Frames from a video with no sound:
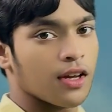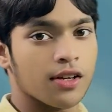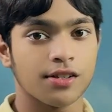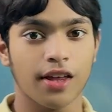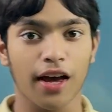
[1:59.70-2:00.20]

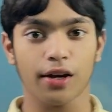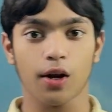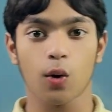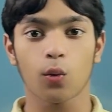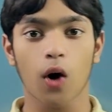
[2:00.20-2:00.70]
then
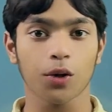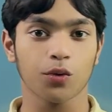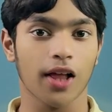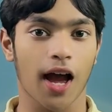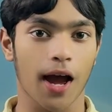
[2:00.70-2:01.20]
what
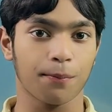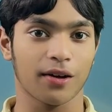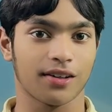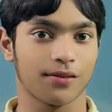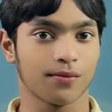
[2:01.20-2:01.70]
will
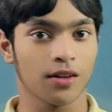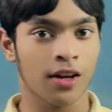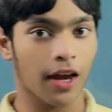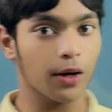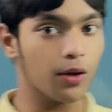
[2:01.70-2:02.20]
happen?
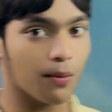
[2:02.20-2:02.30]
Can you